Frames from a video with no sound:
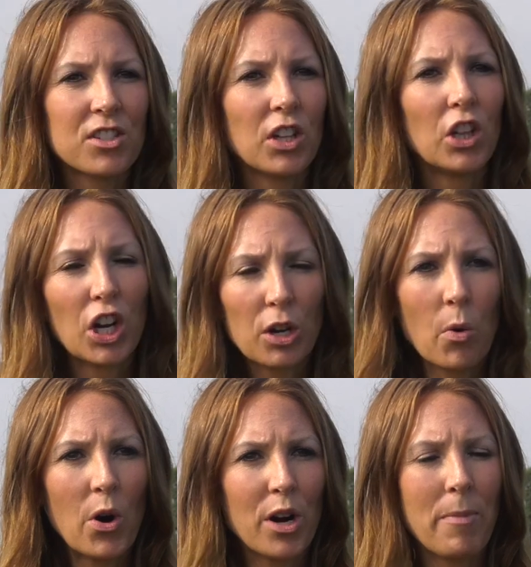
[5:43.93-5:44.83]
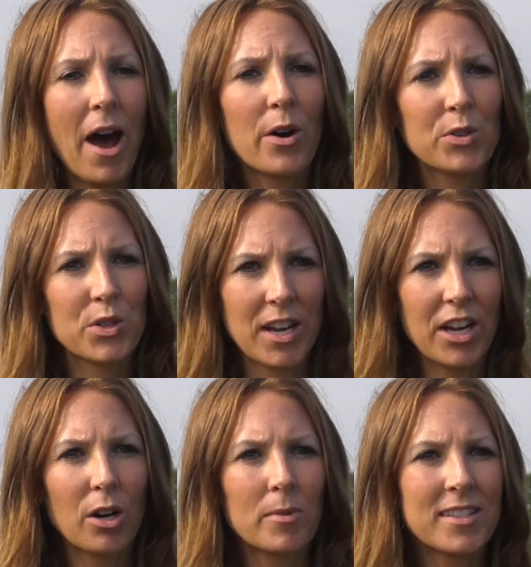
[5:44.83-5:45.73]
To learn more about
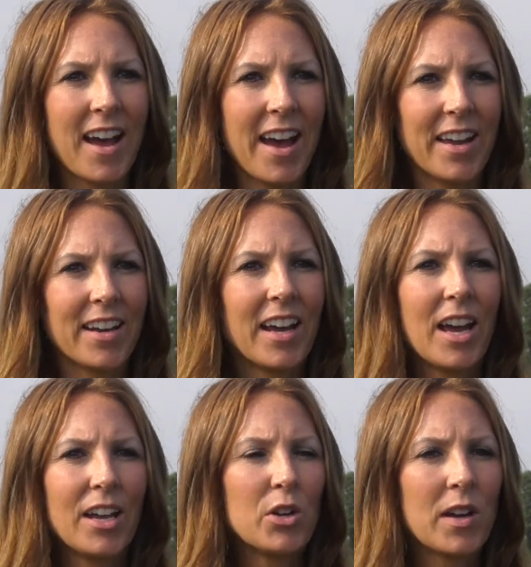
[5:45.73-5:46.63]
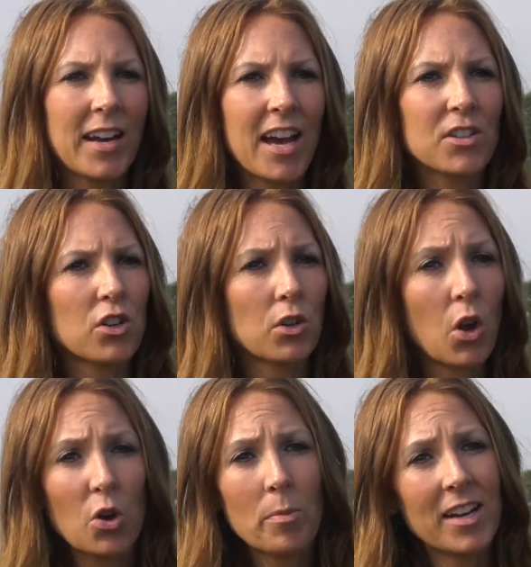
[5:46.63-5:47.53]
Surtain herbicide, you can ask your
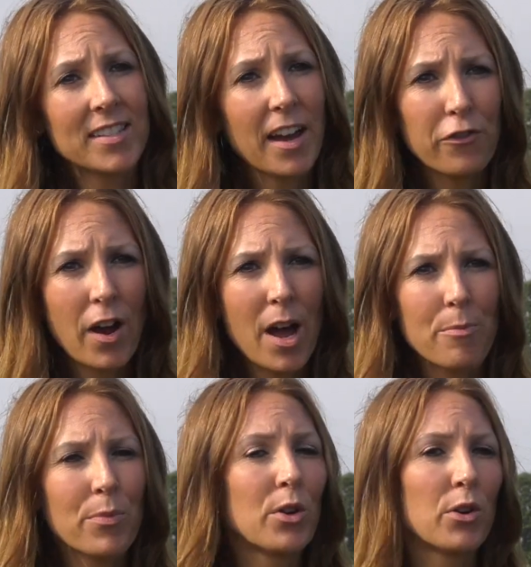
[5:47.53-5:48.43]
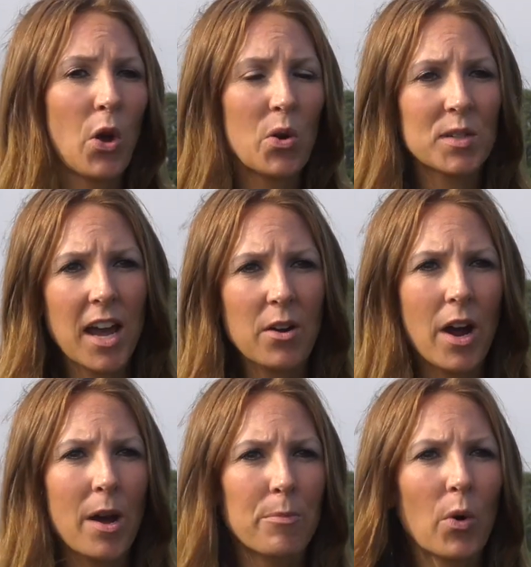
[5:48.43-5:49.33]
local BASF rep, your local tech
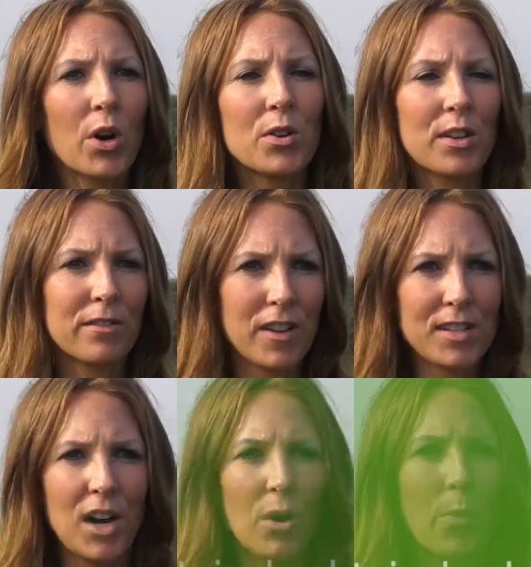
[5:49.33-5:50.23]
rep, or you can visit our